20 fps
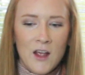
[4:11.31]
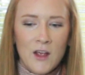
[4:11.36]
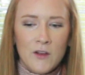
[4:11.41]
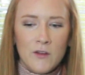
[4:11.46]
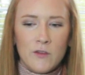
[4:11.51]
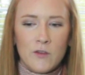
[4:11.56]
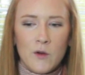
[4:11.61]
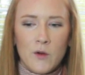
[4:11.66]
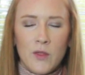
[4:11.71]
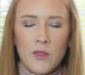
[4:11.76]

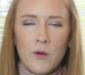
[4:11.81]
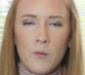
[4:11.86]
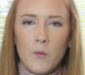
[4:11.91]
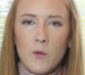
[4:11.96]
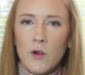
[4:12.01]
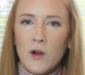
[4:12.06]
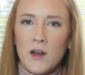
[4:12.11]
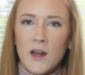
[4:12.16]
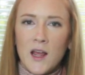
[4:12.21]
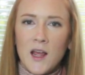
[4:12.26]
So in the
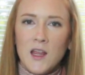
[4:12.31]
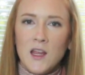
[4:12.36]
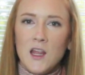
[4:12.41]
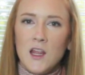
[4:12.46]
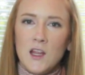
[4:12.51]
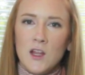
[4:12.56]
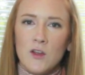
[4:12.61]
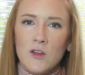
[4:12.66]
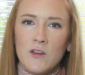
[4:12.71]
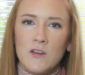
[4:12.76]
morning,
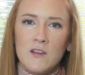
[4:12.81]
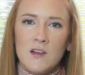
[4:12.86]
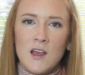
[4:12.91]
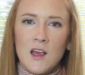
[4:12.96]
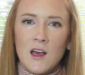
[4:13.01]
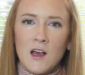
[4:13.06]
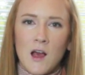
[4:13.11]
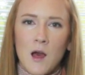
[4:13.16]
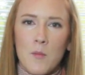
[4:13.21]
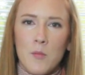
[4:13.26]
you'll see
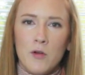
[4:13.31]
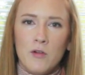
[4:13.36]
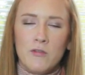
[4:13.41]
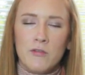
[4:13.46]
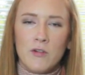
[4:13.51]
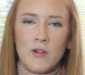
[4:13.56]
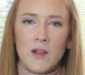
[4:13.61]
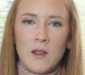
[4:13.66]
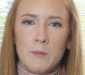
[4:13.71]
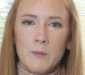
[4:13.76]
a couple
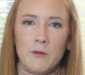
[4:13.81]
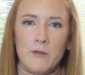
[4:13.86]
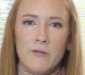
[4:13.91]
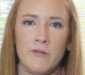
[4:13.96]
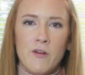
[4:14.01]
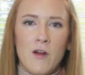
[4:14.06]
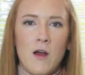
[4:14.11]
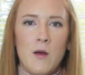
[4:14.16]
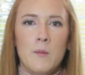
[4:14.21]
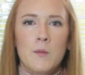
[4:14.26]
of clips
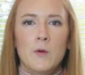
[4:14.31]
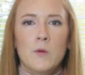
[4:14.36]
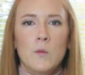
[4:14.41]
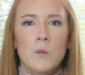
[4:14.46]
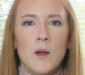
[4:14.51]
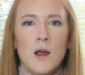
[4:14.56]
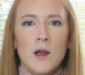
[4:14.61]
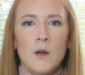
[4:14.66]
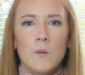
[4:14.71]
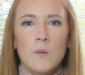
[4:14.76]
from
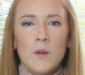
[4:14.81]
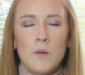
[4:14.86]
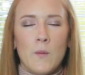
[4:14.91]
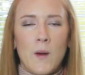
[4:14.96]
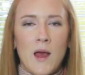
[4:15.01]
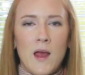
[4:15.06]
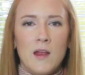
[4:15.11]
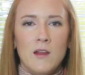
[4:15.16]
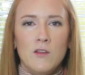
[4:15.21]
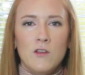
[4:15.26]
where we
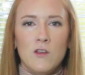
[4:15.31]
went